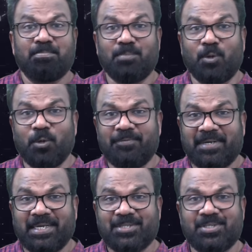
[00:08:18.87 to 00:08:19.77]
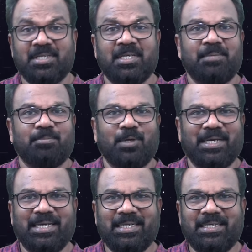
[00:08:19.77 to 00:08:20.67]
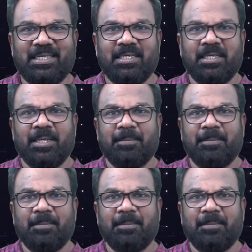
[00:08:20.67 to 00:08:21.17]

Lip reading: mole fraction, molarity,